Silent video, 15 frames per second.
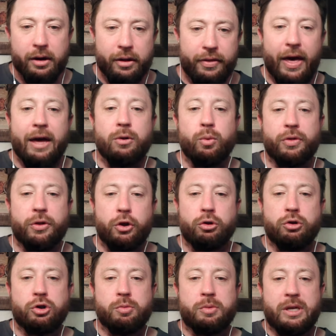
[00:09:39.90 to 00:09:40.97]
Then with the
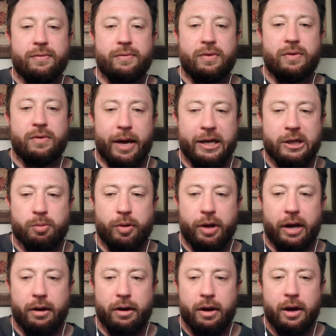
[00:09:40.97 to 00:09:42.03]
YouTube TV base
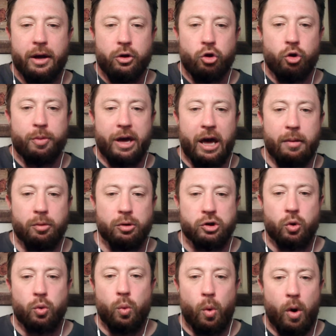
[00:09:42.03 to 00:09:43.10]
plan, you'll be able to
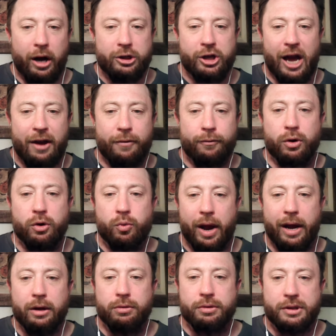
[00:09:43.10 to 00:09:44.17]
watch every
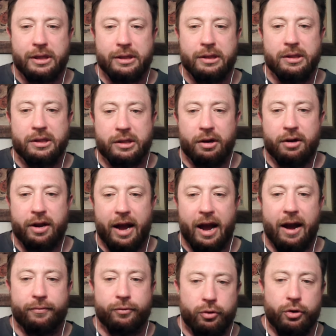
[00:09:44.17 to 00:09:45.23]
regular season Sunday
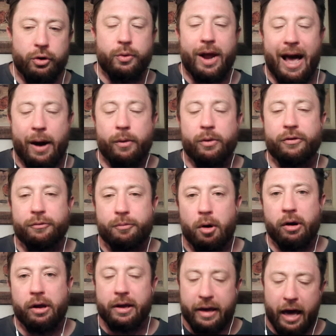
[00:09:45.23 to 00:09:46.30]
afternoon
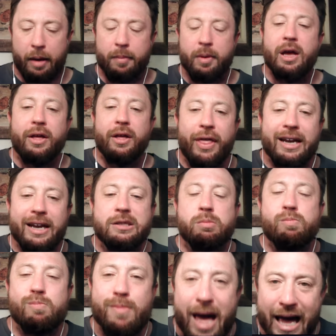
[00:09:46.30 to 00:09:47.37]
out-of-market game. That is
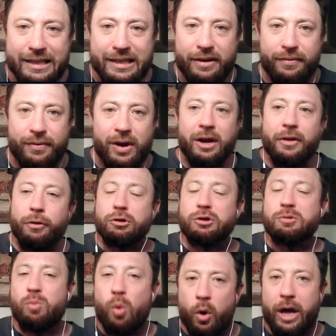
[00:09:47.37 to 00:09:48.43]
massive. There's
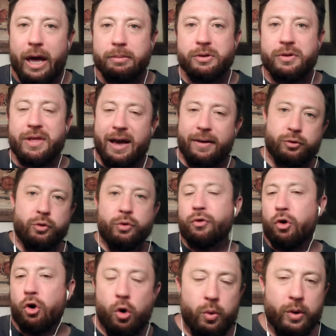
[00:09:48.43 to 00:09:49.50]
more games in the afternoon.
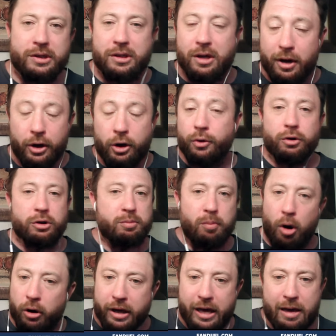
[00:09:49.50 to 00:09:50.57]
They're always, you know, there's
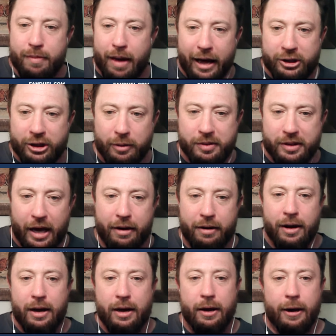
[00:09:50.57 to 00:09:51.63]
marquee matchups then.
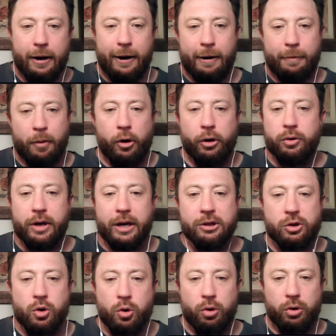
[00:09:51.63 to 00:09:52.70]
All you need is a
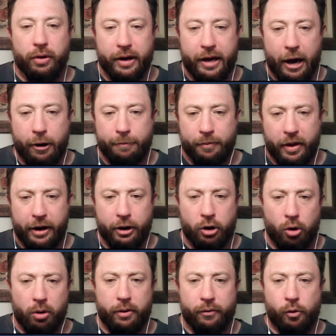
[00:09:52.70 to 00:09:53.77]
Google account and a
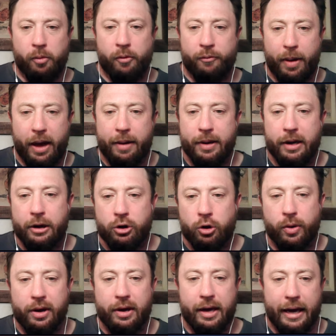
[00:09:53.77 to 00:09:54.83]
current form of payment, and you
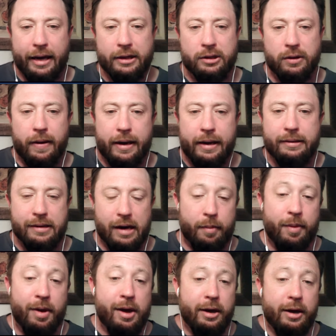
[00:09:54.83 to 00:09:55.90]
can cancel anytime.
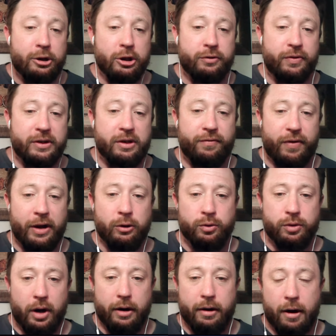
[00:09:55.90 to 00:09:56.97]
Just visit
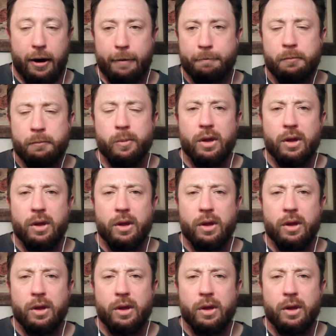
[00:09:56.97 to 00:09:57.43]
FanDuel.com.